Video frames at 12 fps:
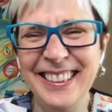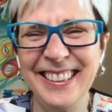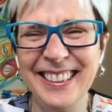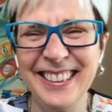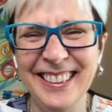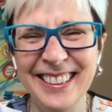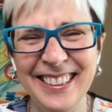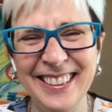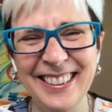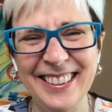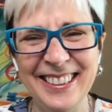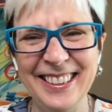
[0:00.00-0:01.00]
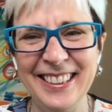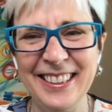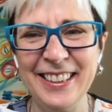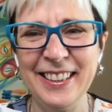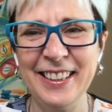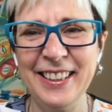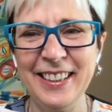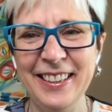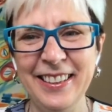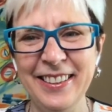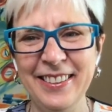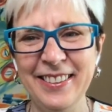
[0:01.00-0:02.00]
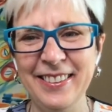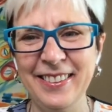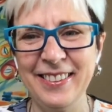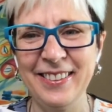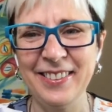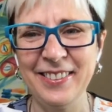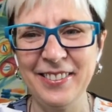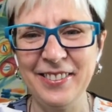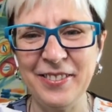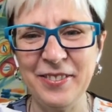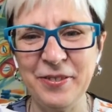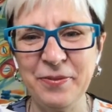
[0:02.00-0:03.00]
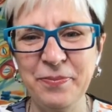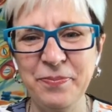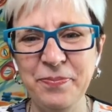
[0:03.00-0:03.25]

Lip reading: (not speaking)